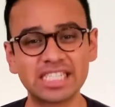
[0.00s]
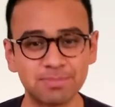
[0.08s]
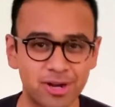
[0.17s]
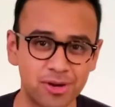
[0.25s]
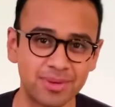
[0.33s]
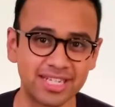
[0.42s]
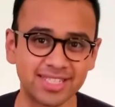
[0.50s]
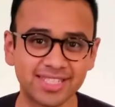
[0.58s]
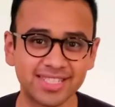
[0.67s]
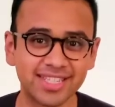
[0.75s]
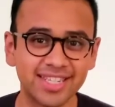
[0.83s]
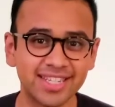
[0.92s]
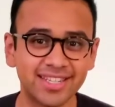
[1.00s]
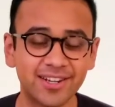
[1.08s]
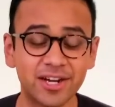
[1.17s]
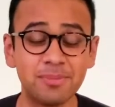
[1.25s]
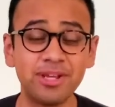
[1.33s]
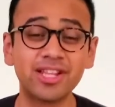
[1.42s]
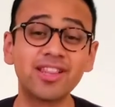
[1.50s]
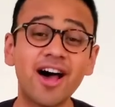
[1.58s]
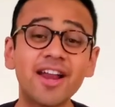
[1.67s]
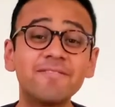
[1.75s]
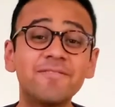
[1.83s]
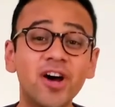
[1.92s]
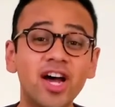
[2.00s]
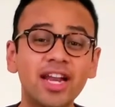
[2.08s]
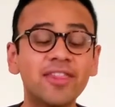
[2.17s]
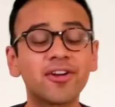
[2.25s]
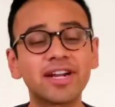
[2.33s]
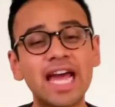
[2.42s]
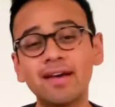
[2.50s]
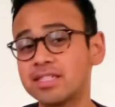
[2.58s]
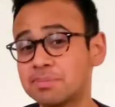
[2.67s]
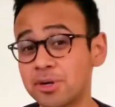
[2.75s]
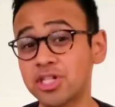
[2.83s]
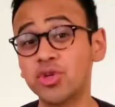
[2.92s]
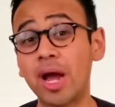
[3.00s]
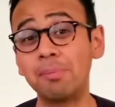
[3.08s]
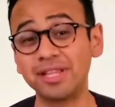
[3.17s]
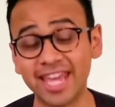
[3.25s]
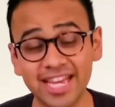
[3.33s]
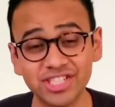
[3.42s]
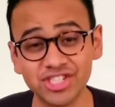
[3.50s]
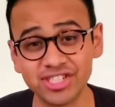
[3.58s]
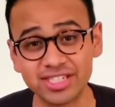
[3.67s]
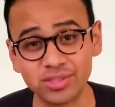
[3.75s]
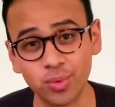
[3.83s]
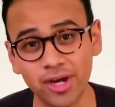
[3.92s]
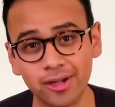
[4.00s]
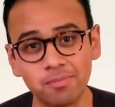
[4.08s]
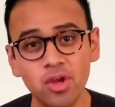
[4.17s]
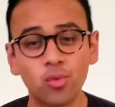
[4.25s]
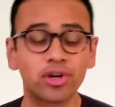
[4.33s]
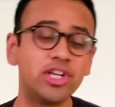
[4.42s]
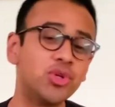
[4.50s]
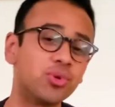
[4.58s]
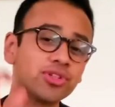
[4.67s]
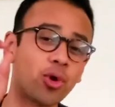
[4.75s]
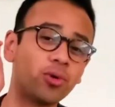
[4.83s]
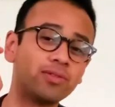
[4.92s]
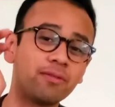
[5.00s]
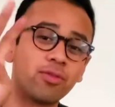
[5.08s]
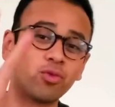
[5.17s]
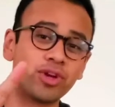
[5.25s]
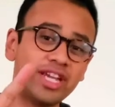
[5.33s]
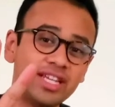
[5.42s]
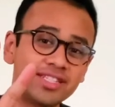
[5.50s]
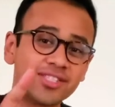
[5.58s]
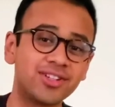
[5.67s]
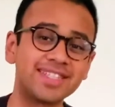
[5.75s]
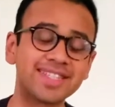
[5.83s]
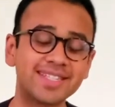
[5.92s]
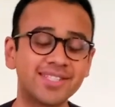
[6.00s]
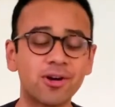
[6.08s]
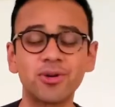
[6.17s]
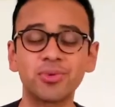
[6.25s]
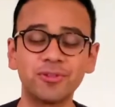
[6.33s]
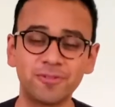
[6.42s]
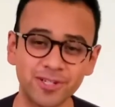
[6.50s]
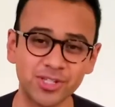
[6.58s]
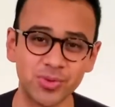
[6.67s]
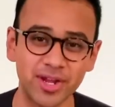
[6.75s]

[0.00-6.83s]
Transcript: experiments. They're gonna be a lot of fun and they're gonna have spiritual applications as well. We're gonna do a total of three, so let's get started with the first